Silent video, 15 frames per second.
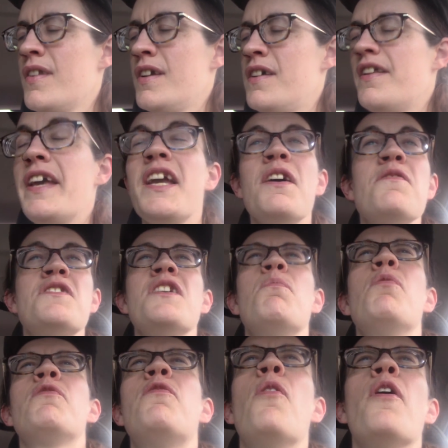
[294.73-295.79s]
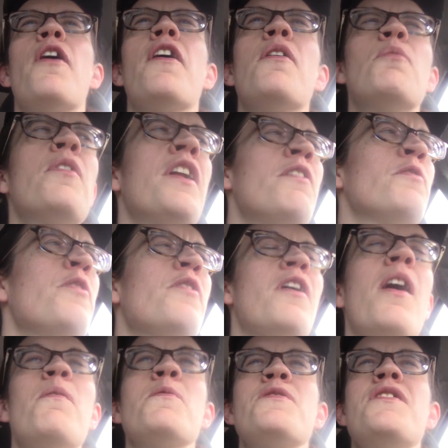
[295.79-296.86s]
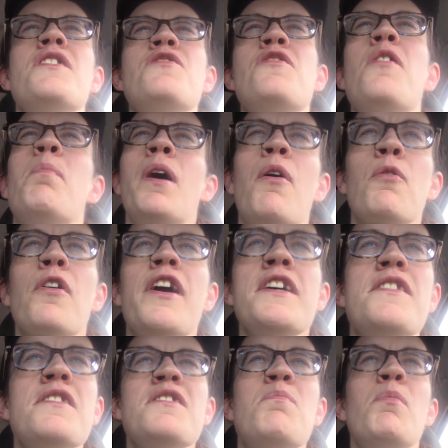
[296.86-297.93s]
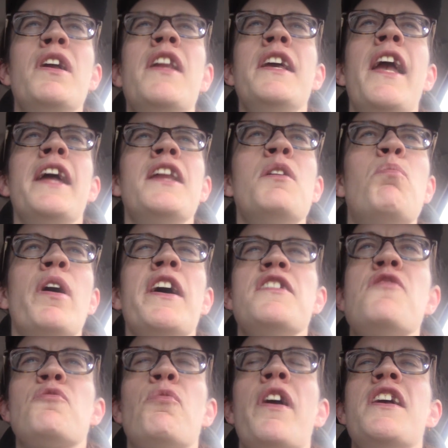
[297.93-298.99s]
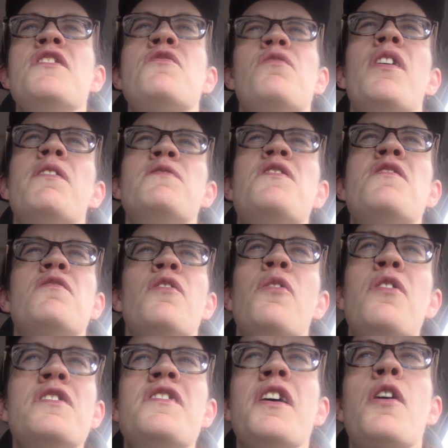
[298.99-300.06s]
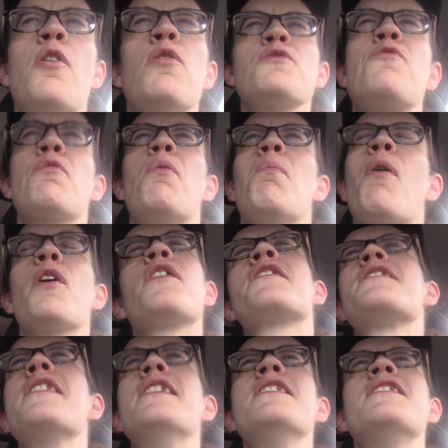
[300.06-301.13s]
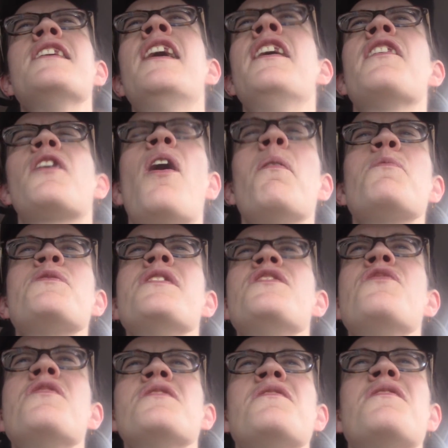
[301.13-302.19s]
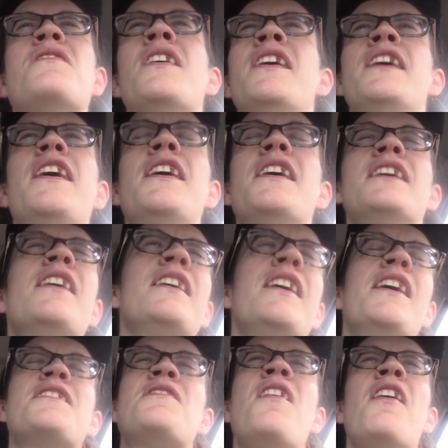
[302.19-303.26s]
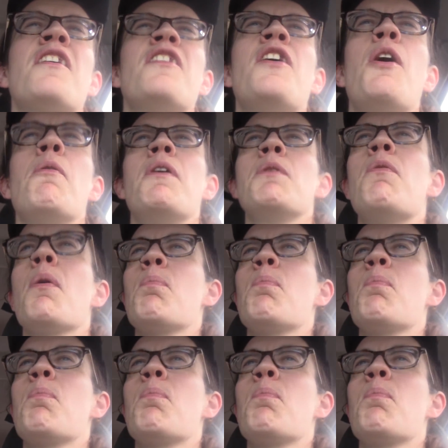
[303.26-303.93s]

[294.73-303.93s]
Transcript: Like I've said before, whenever the conversation about race is mediated by a deranged leftist lunatic cultural Marxist, the conversation is it's not going to go anywhere